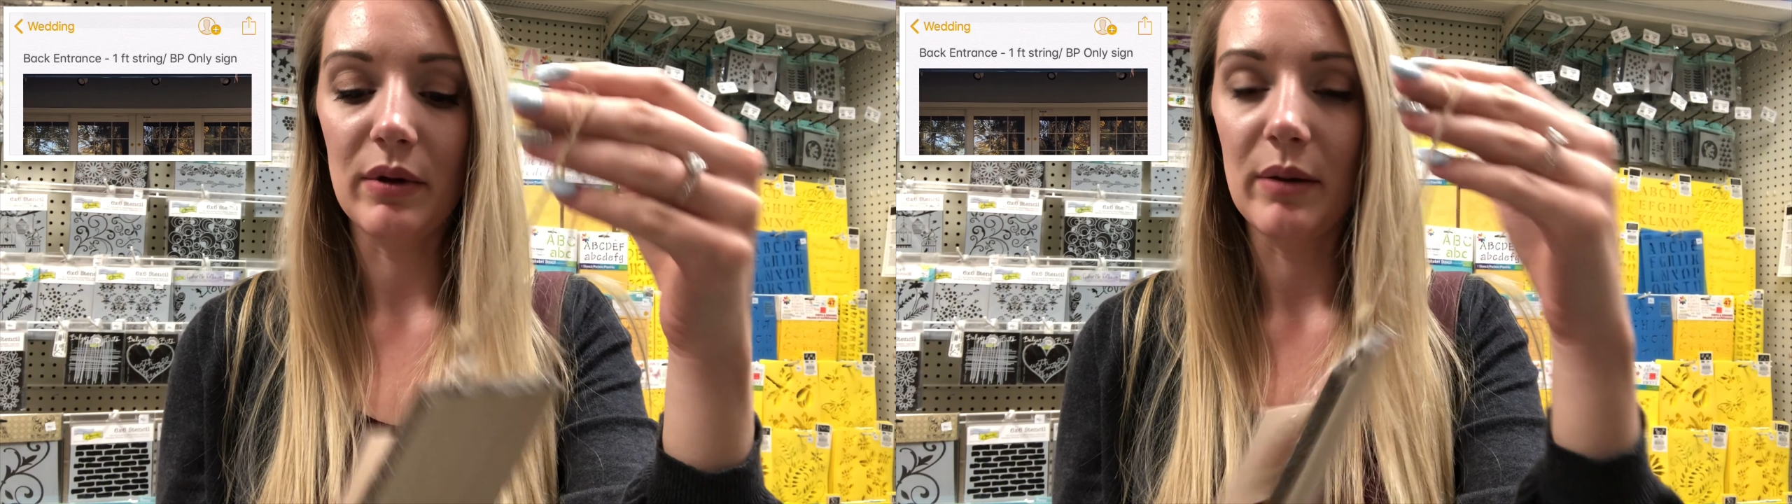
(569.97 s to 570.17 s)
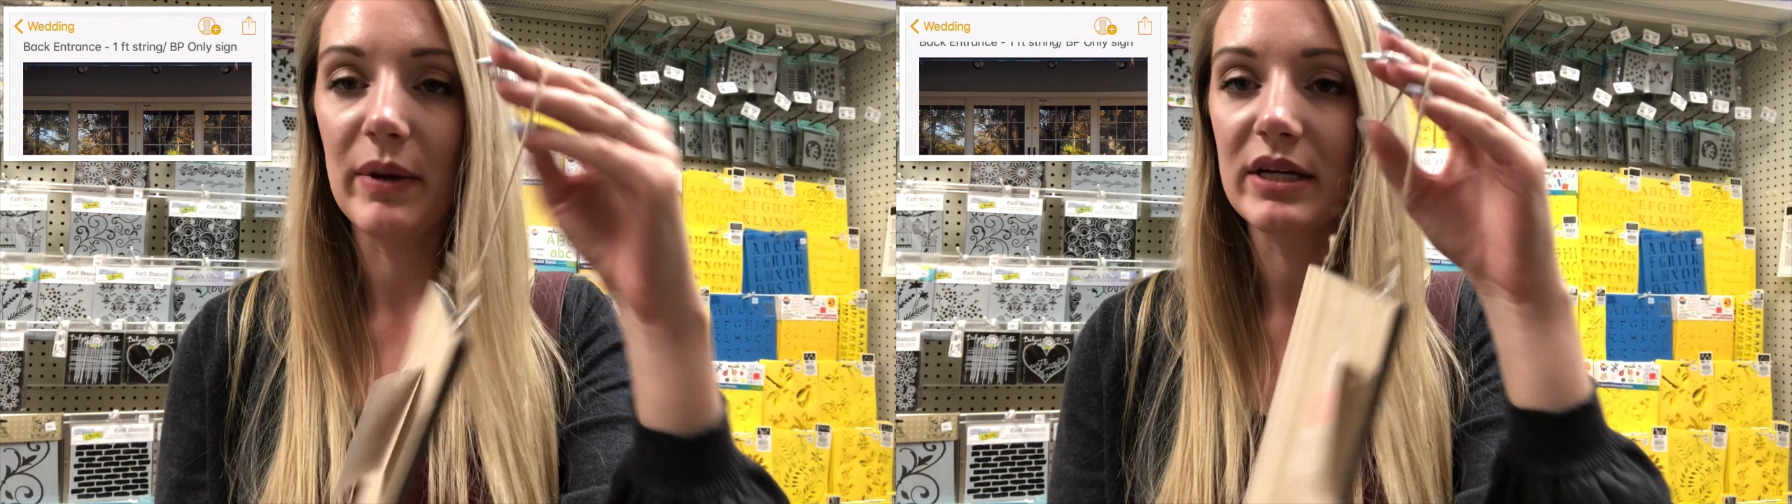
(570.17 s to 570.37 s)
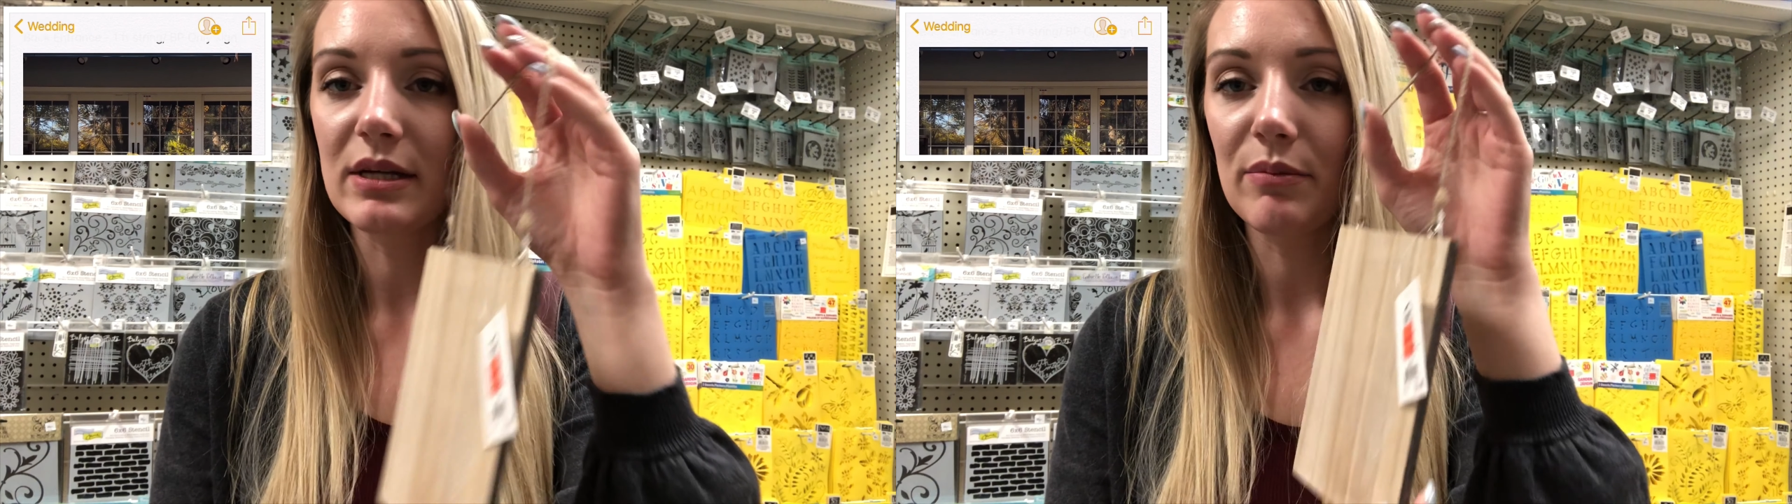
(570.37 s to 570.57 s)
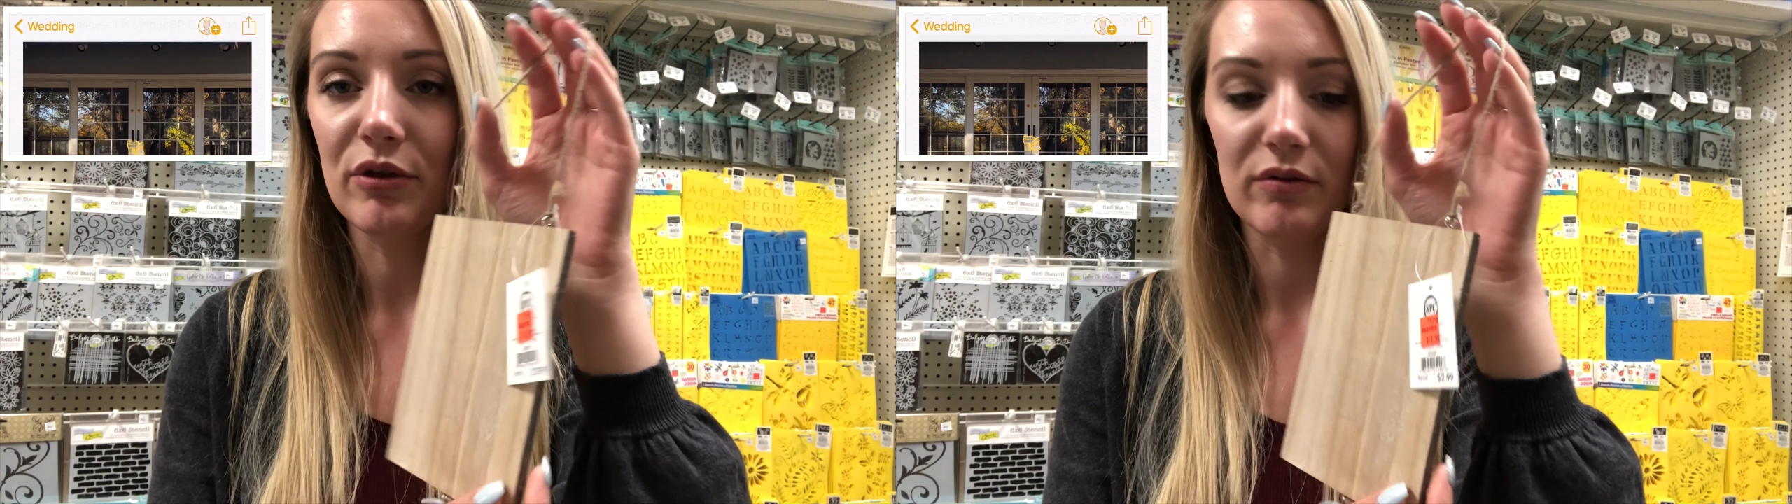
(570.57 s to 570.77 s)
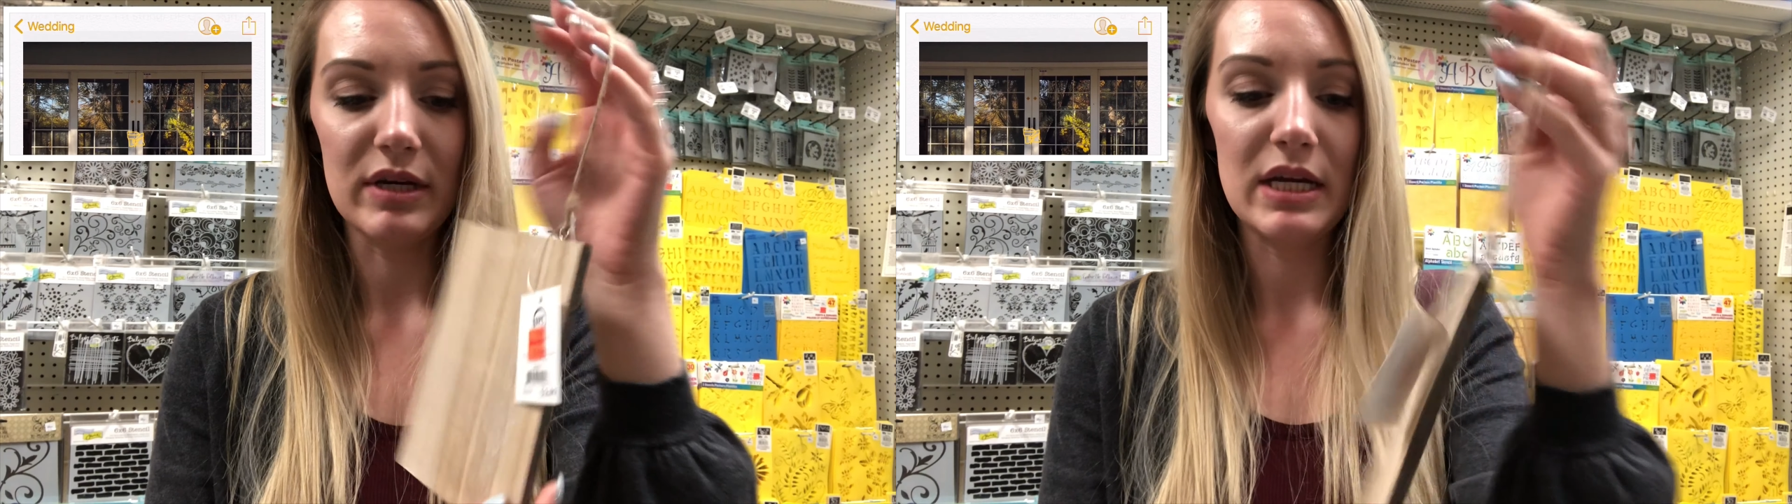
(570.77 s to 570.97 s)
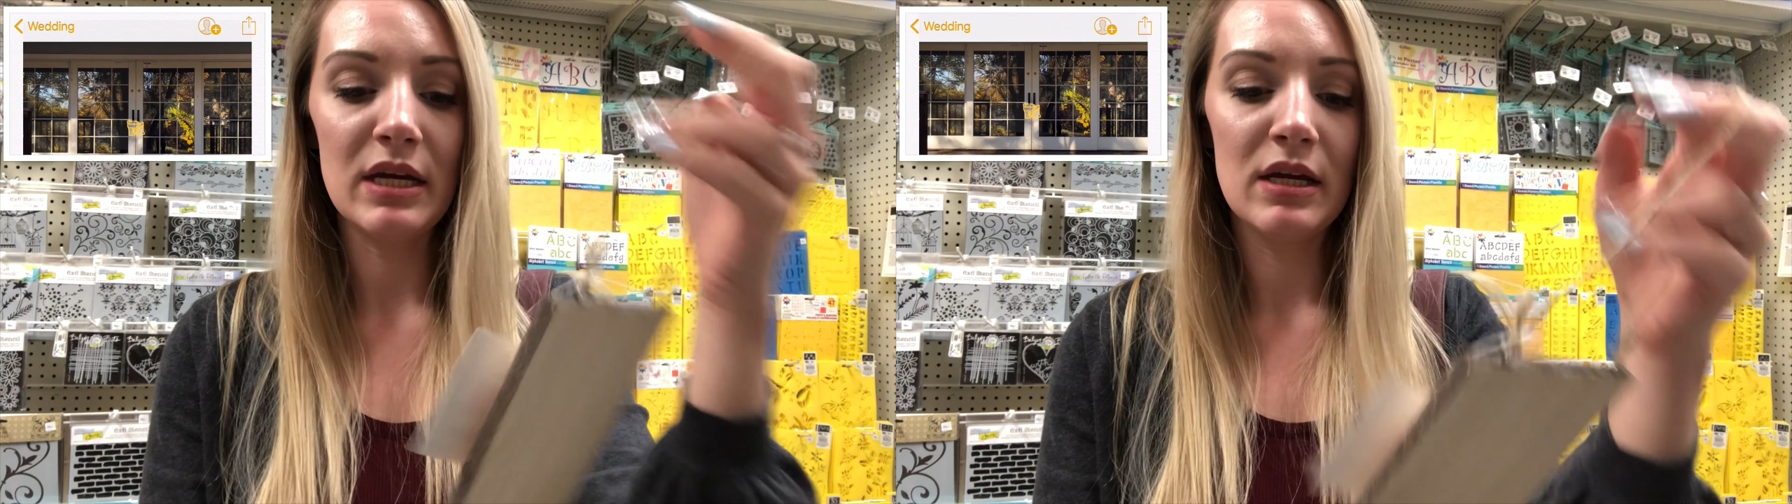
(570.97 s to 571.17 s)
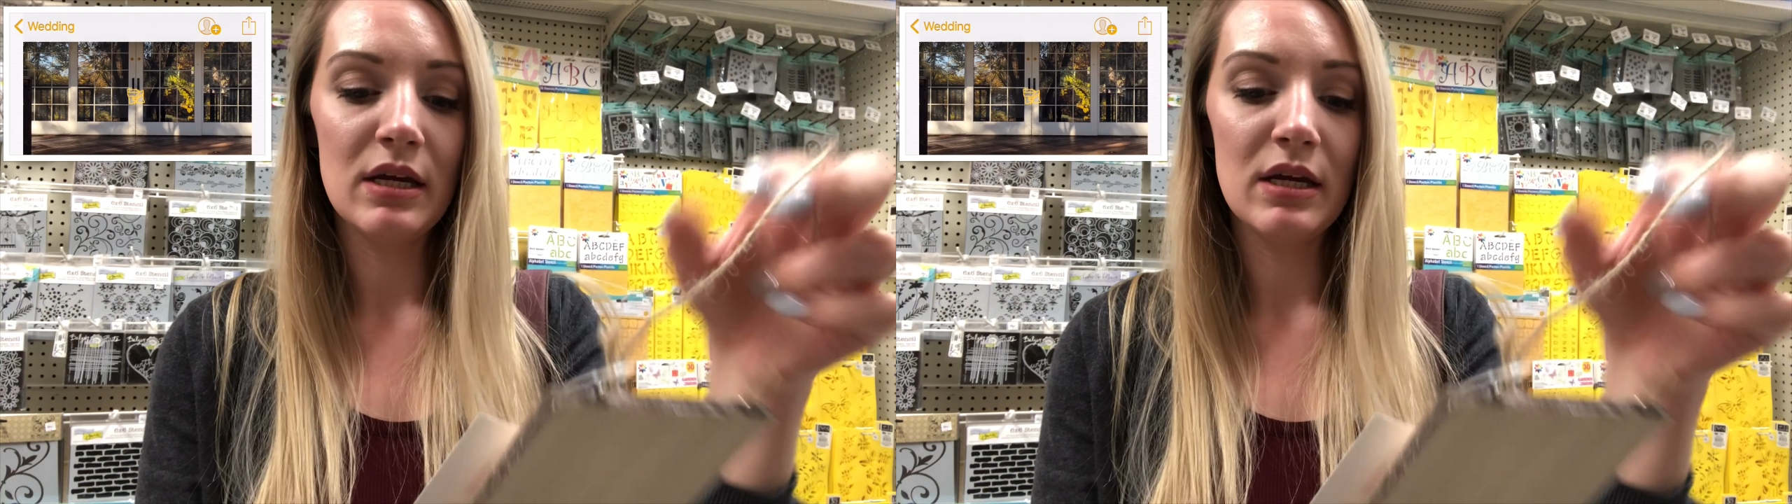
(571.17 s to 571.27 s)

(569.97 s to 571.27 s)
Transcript: but I picked up 3.